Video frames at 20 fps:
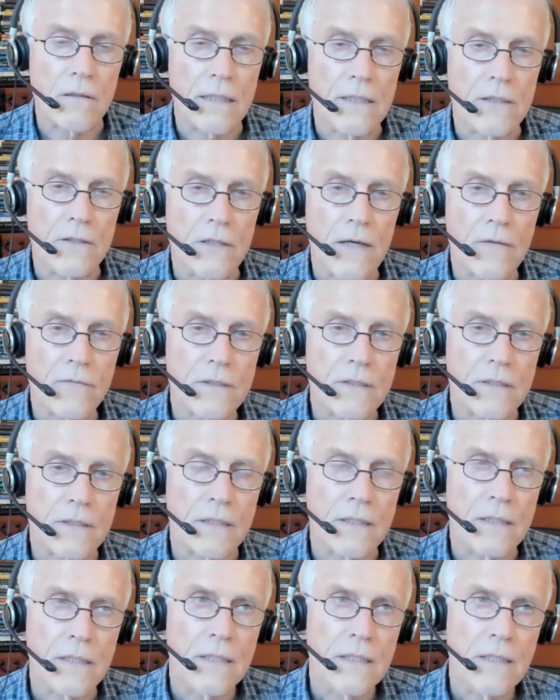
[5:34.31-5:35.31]
And you have
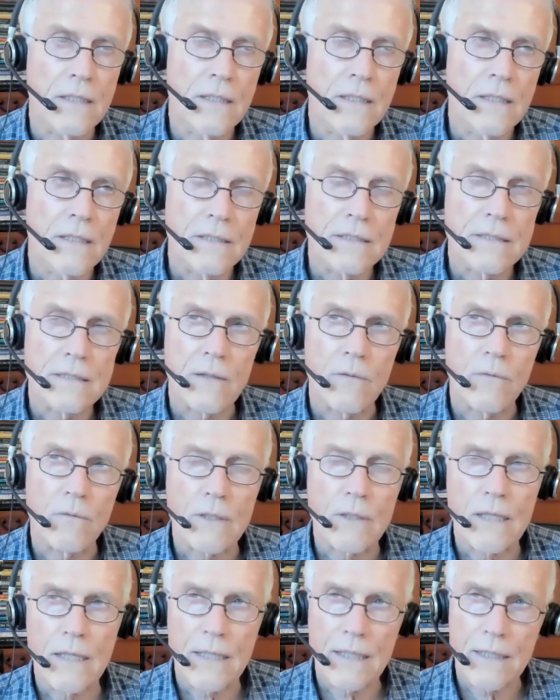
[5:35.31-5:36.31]
to say, well,
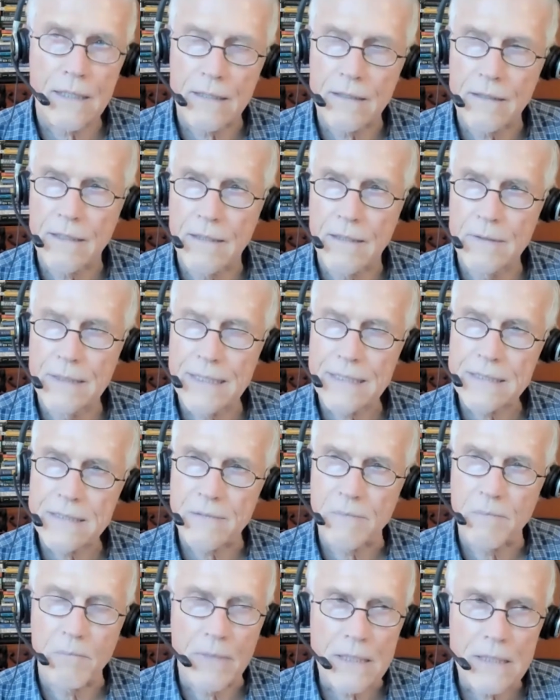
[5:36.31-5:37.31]
God, I mean, that's
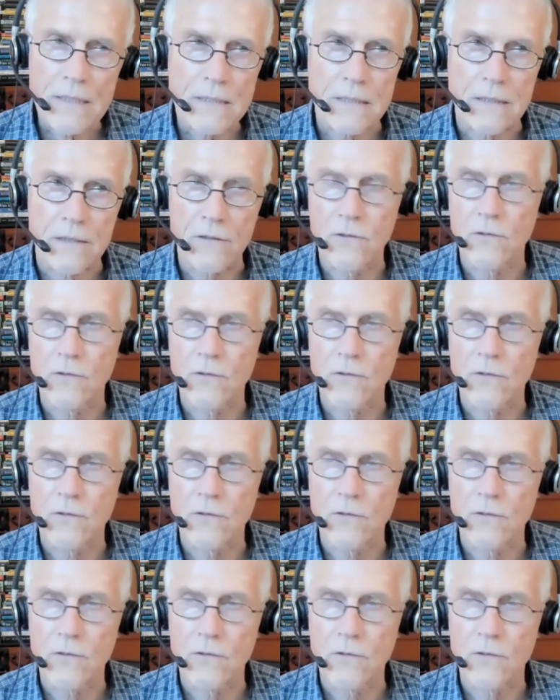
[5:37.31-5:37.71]
amazing.